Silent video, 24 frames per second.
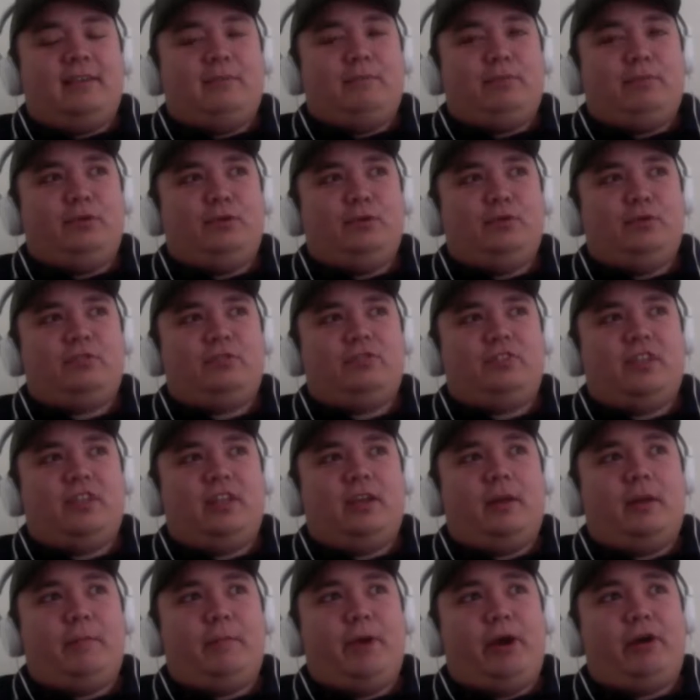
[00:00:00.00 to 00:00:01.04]

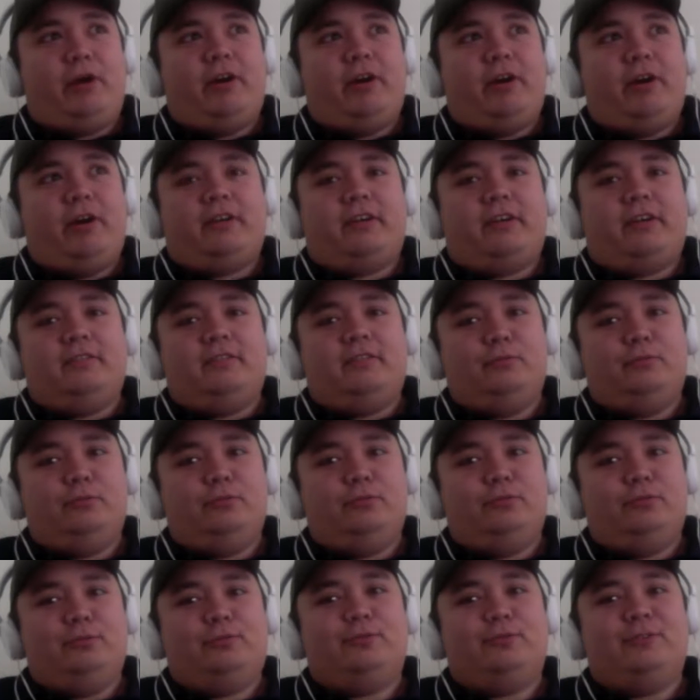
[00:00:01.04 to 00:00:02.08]
Produced in America.
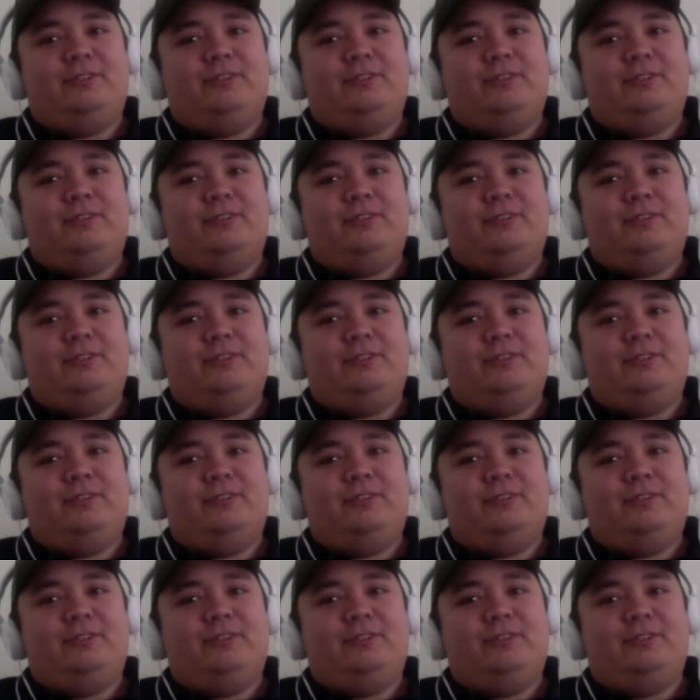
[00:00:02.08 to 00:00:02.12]
Ooh.